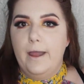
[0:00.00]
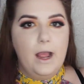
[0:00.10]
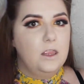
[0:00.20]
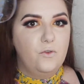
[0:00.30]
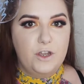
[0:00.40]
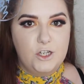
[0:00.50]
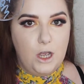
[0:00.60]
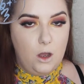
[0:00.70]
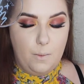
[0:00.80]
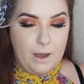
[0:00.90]
a video
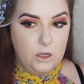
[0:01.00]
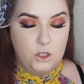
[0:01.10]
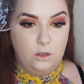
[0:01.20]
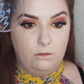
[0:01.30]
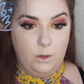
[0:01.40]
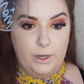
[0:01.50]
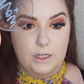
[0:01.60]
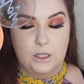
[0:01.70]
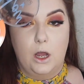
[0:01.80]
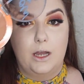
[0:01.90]
about 2-3
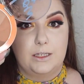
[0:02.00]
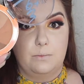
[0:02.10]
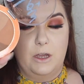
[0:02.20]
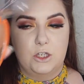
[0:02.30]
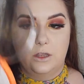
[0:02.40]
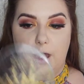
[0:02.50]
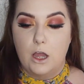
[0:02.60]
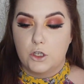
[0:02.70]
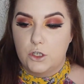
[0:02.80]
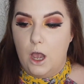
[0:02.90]
weeks ago. I did mention
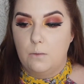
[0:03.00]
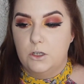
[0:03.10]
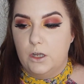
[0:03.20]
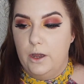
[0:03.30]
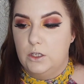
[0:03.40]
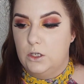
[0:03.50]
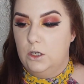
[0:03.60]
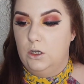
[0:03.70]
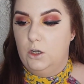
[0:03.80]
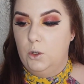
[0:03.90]
that. So I'm just going
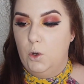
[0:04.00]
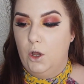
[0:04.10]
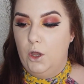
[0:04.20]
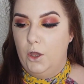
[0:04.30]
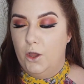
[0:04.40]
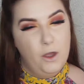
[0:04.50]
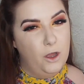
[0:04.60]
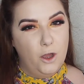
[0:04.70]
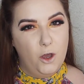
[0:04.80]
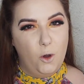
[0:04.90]
to
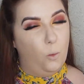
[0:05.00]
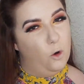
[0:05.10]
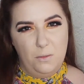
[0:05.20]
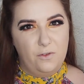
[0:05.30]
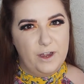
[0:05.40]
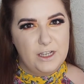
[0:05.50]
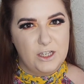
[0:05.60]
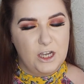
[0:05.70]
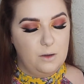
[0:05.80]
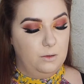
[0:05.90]
warm the face up.